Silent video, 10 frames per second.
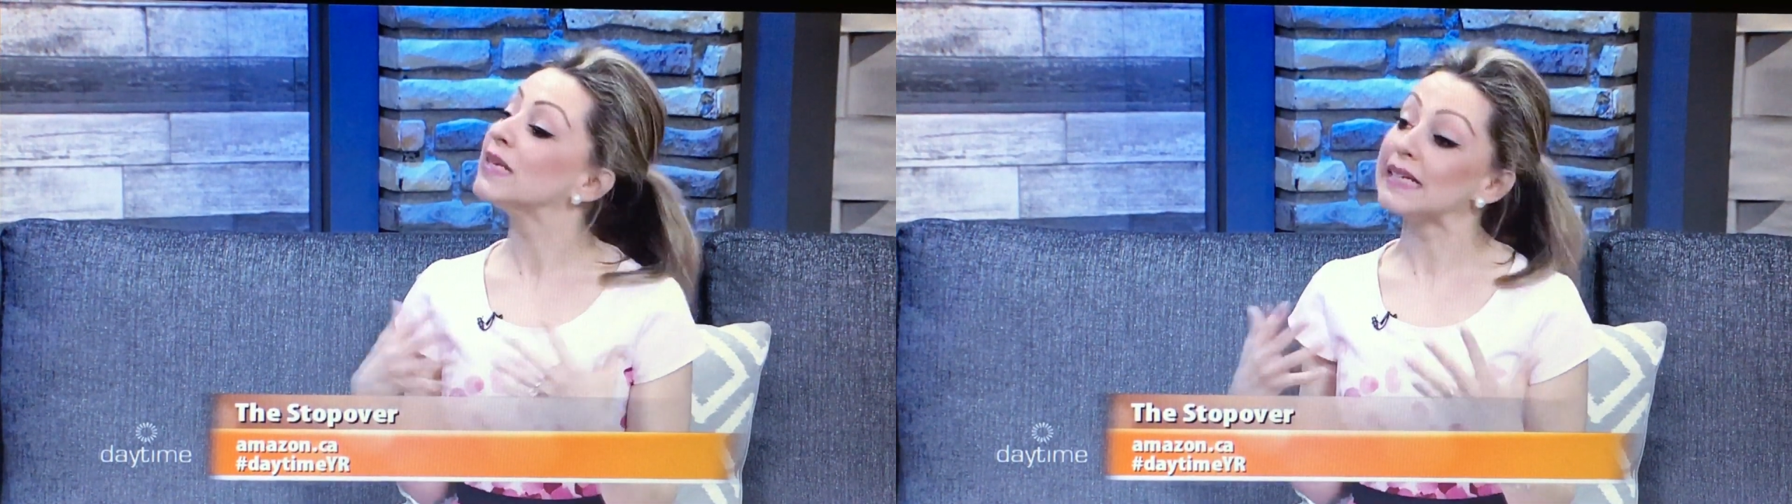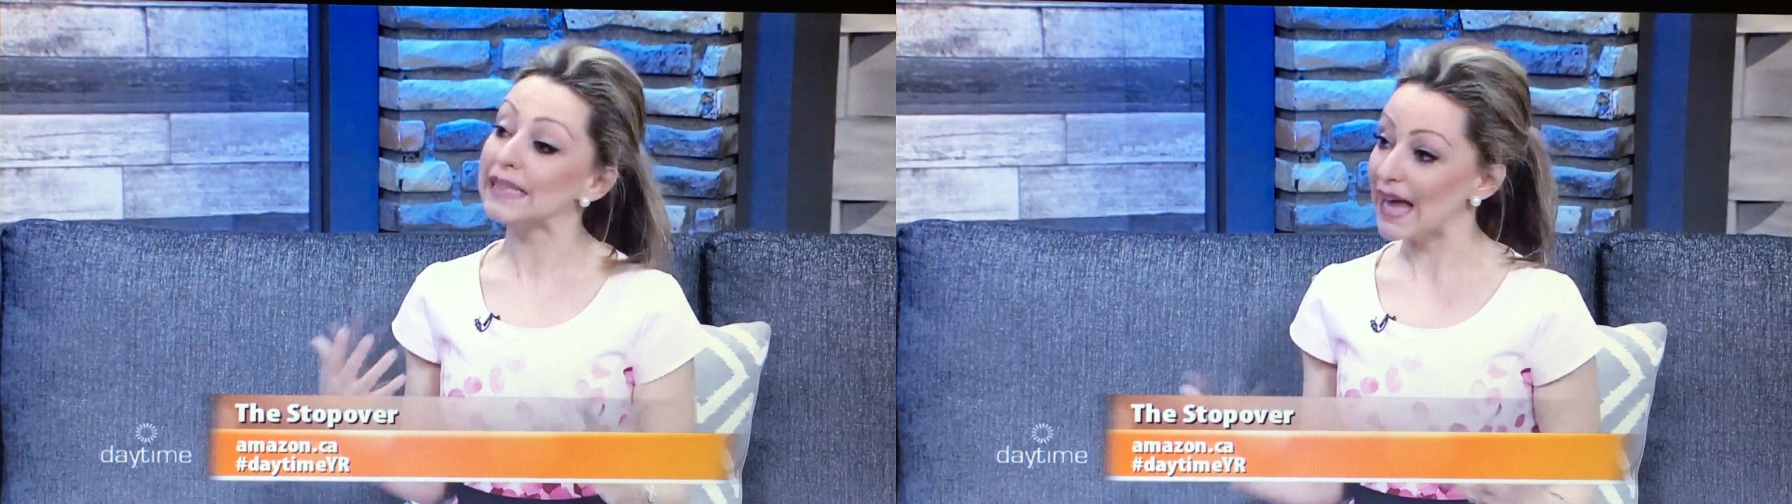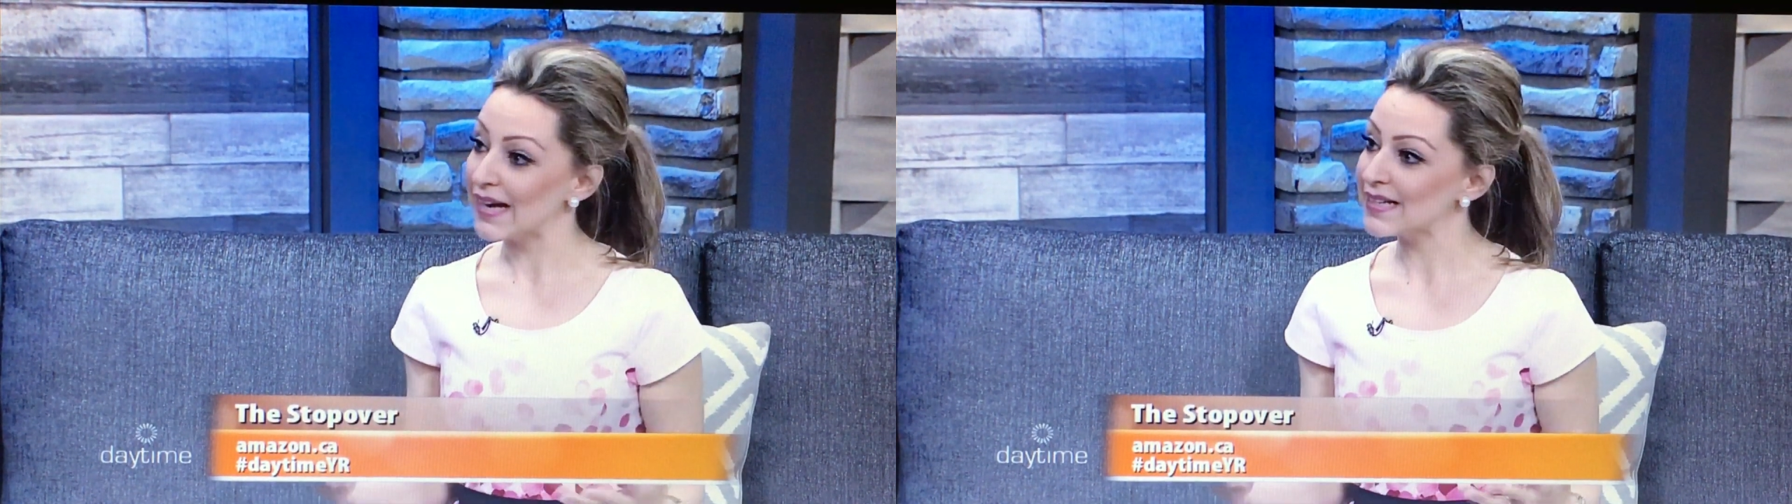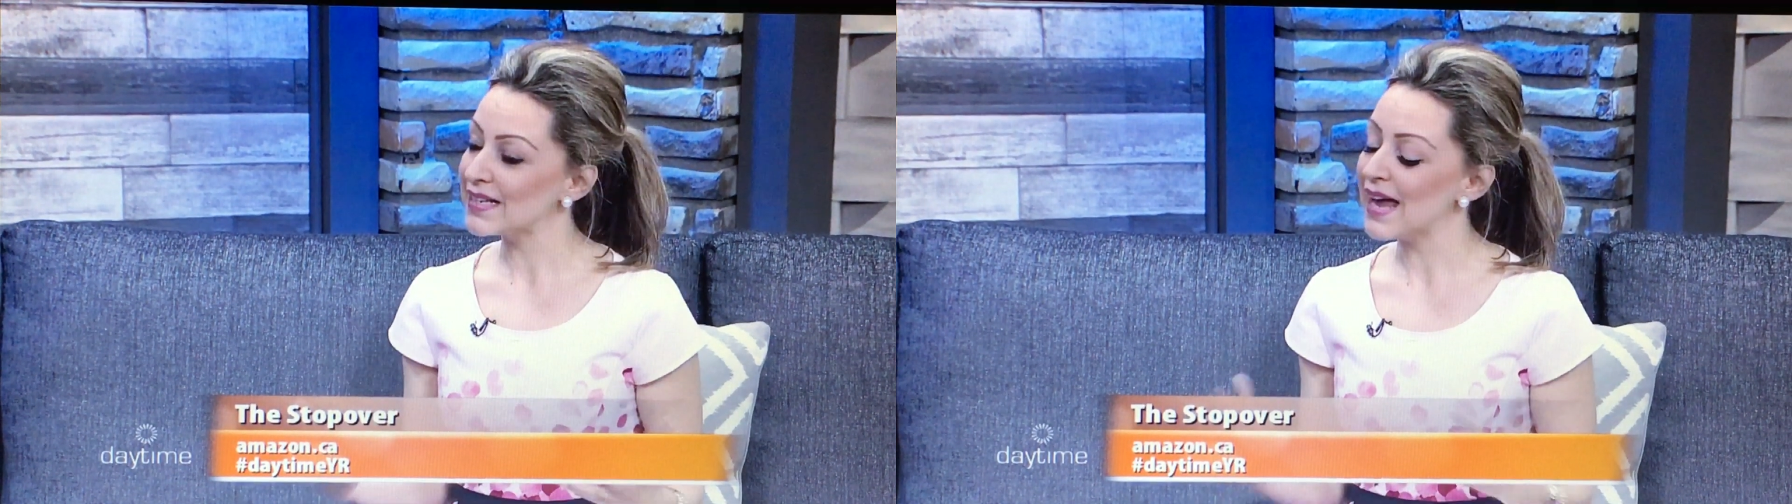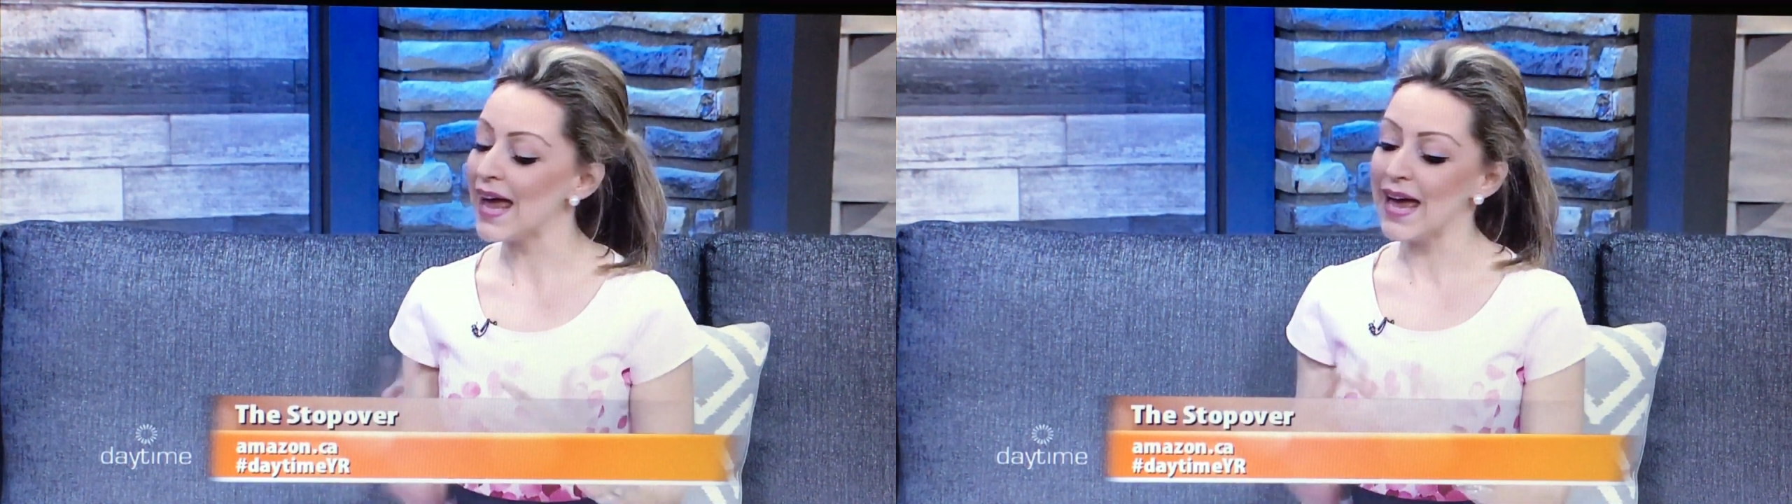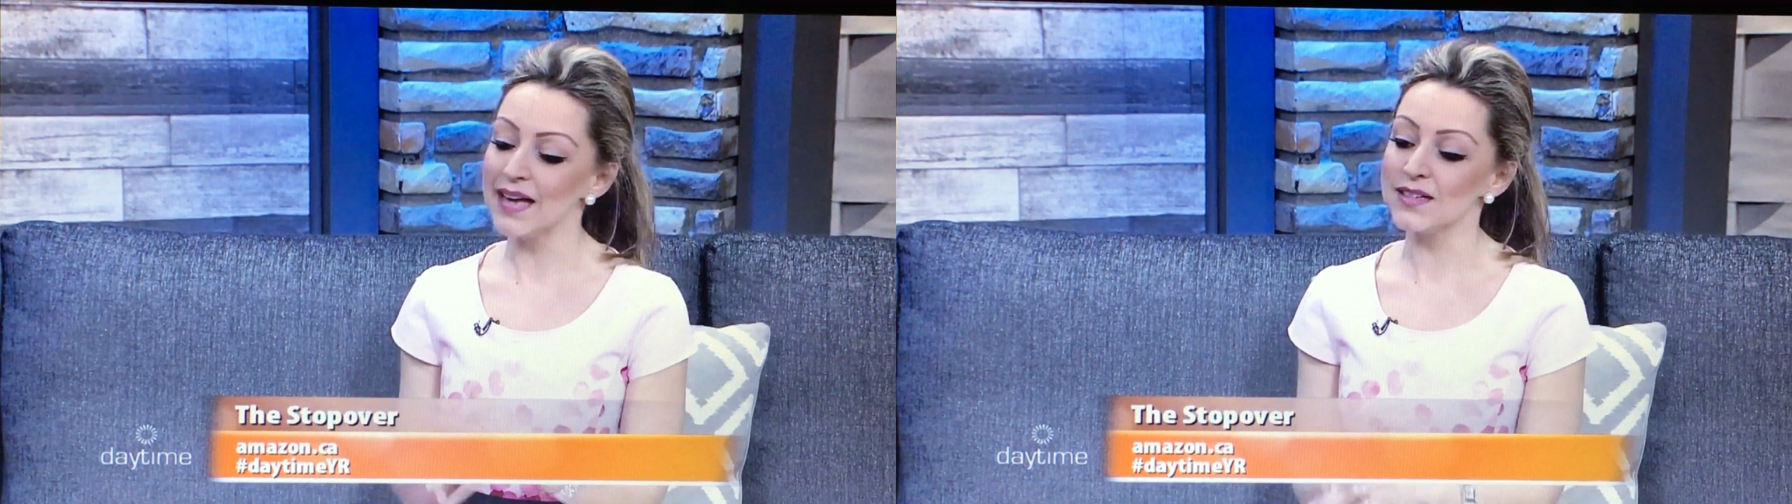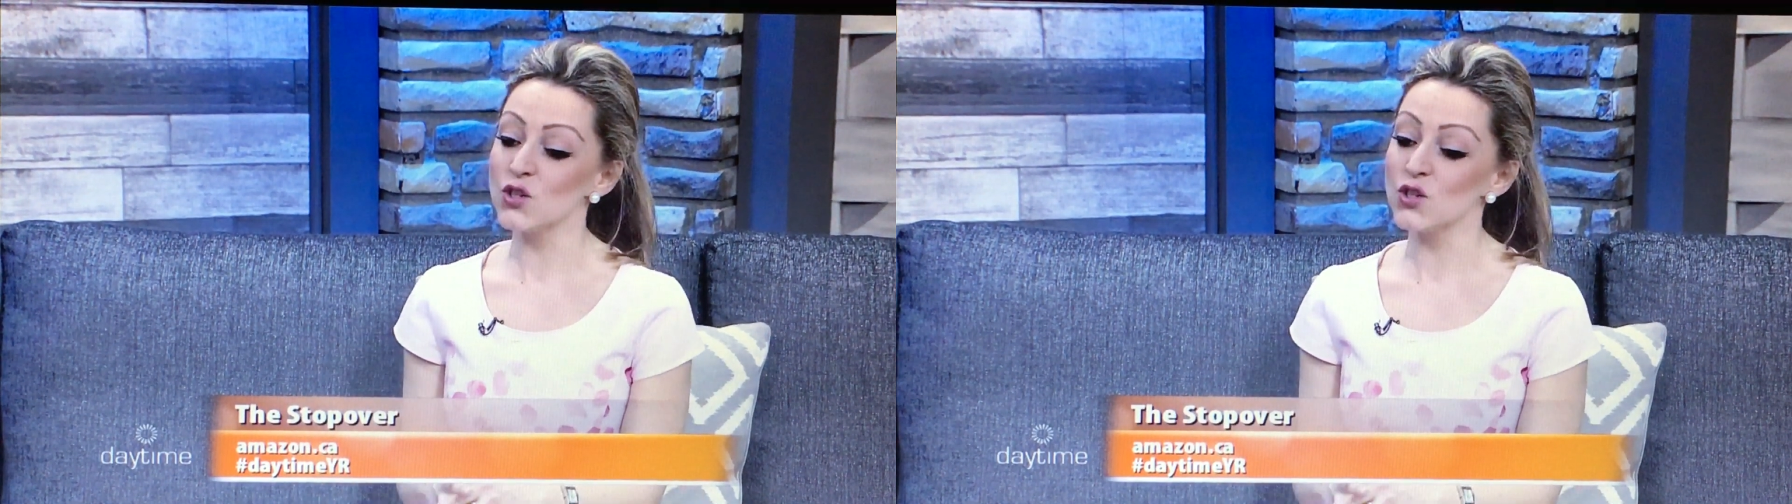neglect and